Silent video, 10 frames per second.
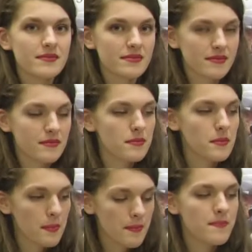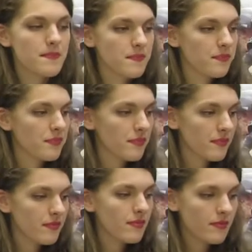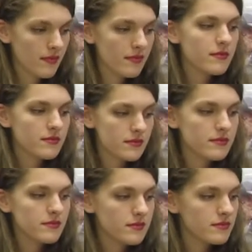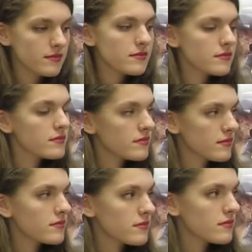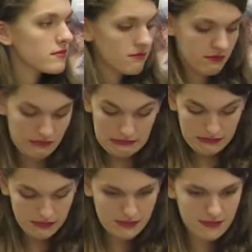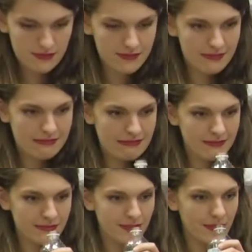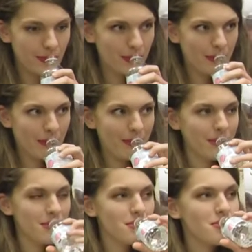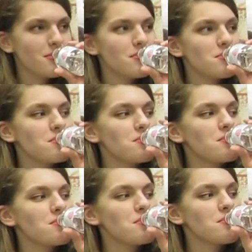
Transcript: The person shown says nothing.